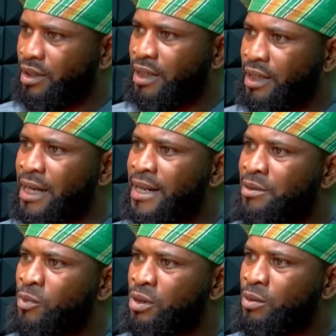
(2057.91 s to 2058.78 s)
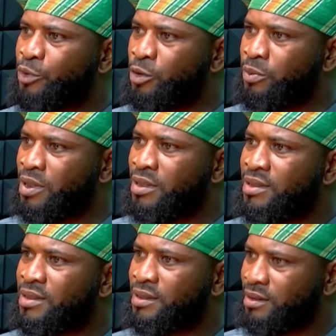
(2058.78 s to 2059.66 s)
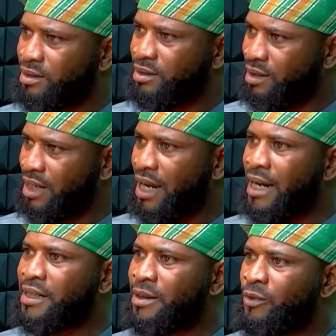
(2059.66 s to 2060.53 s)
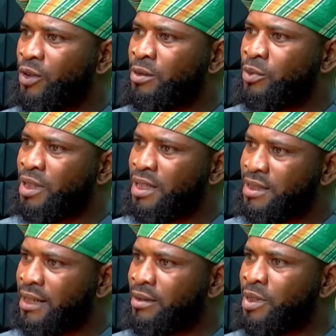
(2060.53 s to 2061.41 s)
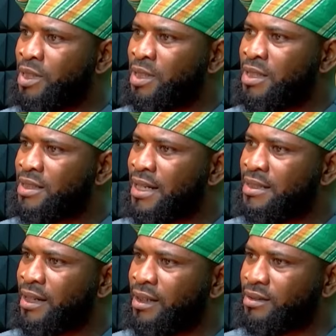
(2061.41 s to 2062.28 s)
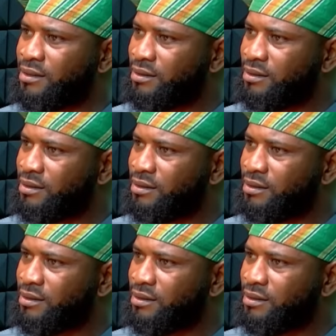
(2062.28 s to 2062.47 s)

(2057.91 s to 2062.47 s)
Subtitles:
he gathered more pupils and came for the protest at the minister's gate.